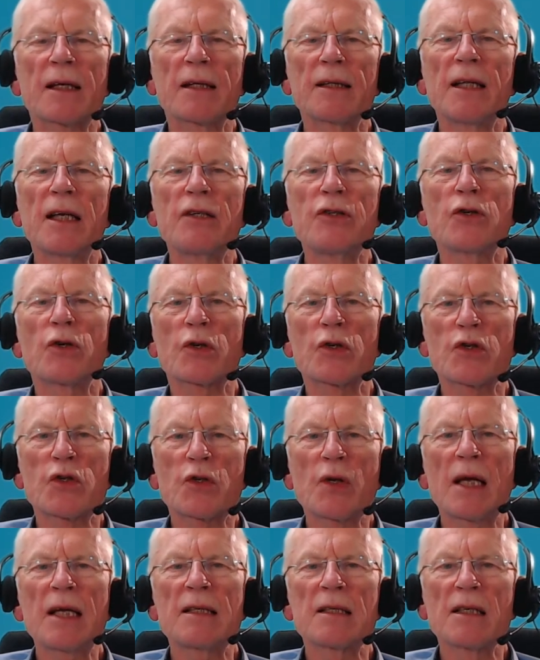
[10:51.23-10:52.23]
and then you're
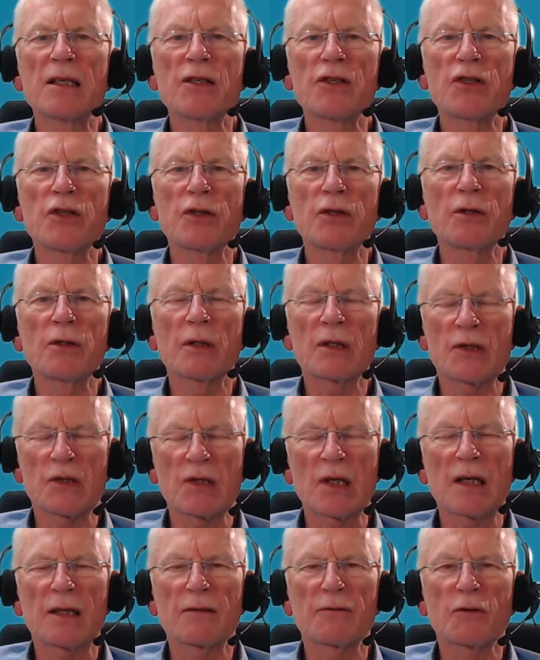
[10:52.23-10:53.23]
straight into a
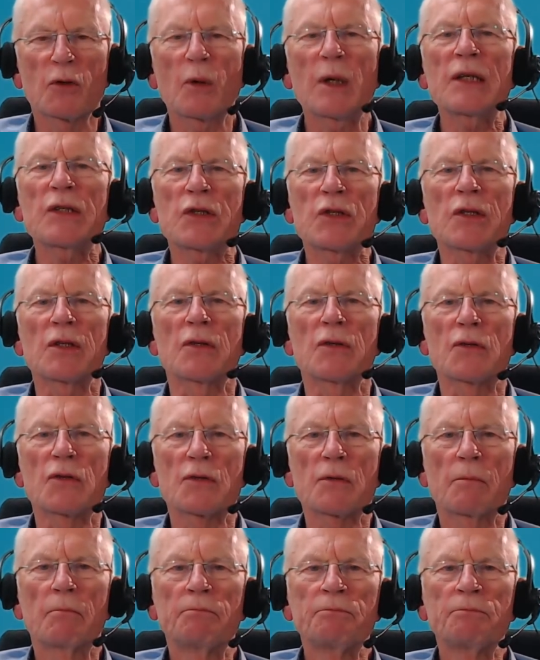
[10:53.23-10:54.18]
set of questions.